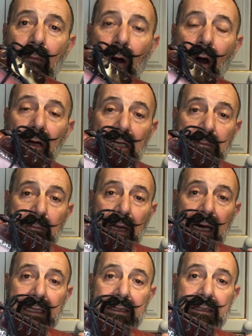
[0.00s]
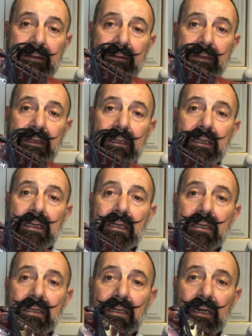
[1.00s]
oxblood.
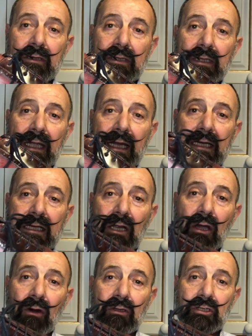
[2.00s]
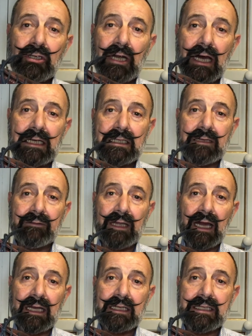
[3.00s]
So you get a contrast of
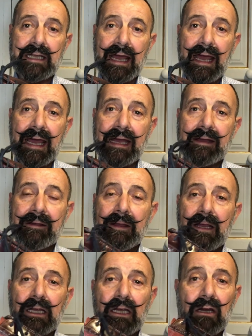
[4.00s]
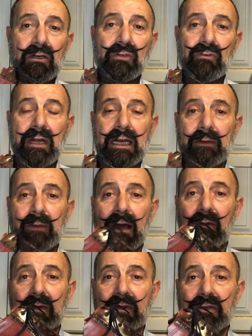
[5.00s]
colours there. Goes really
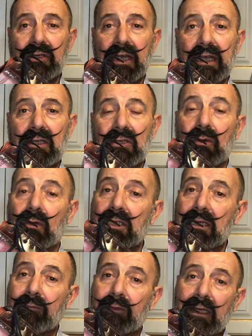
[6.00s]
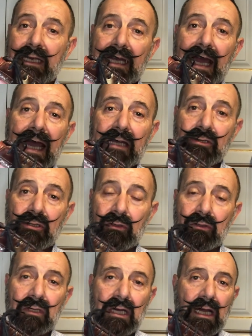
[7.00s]
well with jeans or something
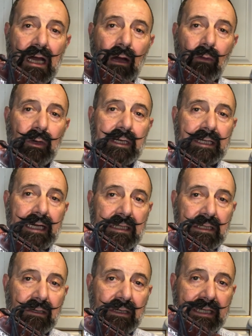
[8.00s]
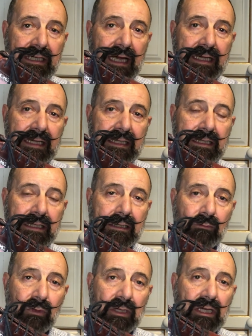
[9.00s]
casual. I wouldn't necessarily say this
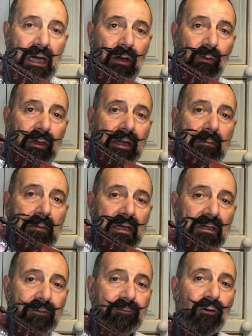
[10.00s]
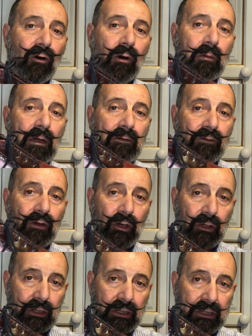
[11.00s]
would go with the most formal of
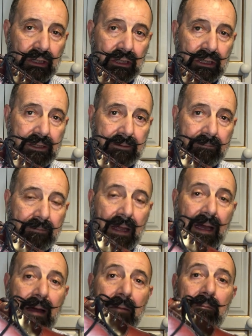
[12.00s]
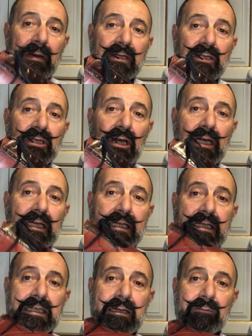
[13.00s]
looks, but it certainly
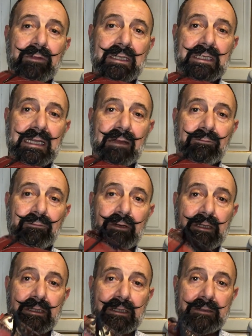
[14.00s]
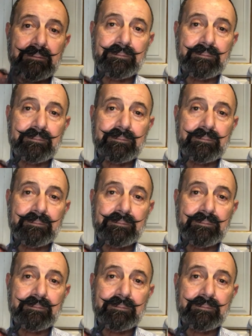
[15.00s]
is something different.